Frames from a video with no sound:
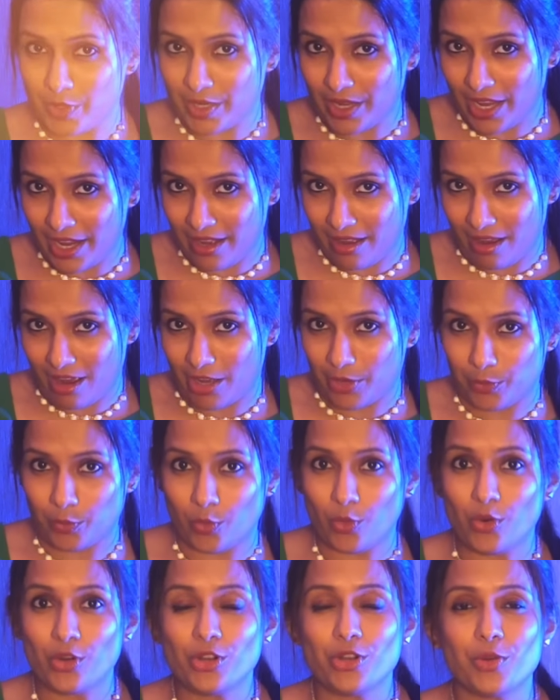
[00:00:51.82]
your
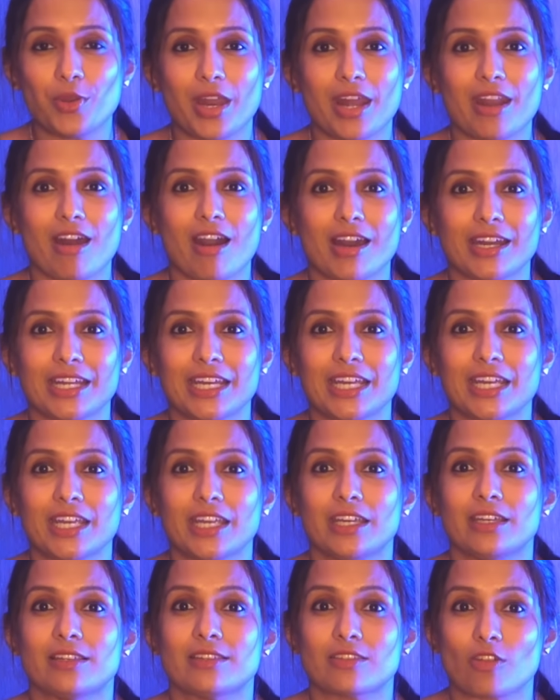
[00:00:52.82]
NRO to NRE
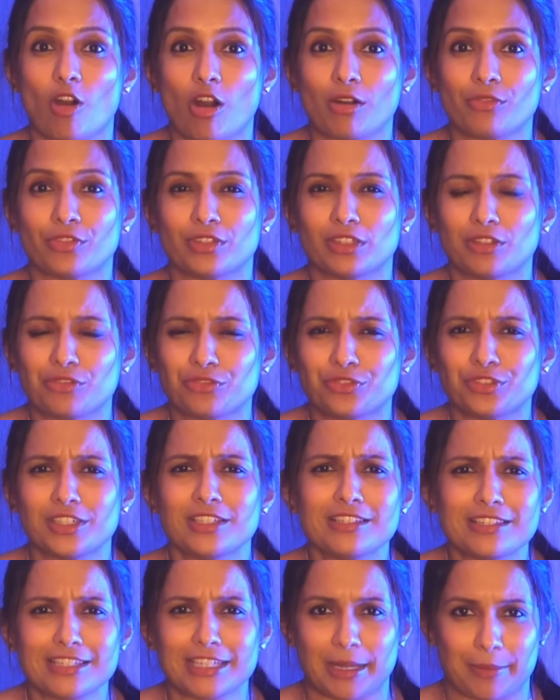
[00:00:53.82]
is often the
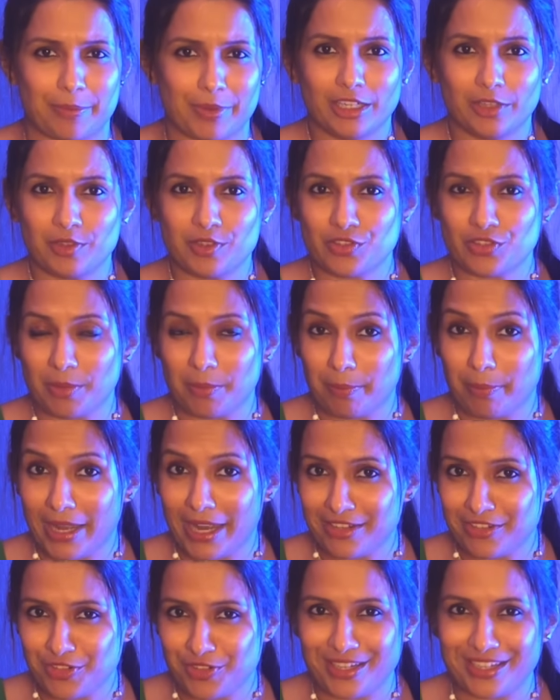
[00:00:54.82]
first step towards
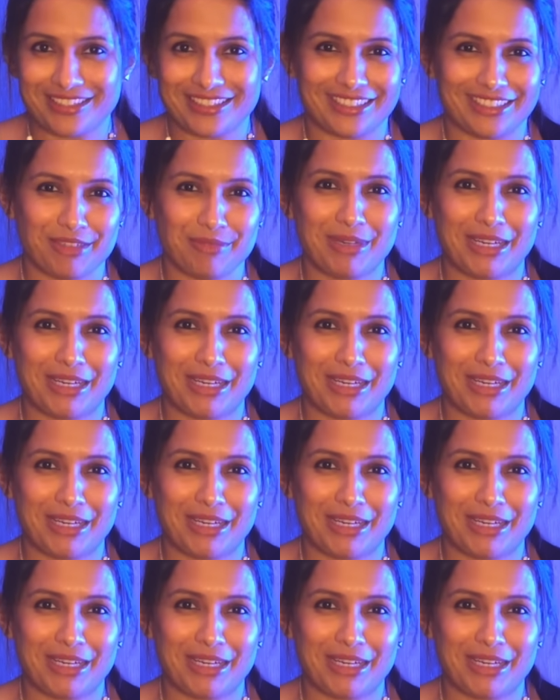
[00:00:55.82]
repatriating the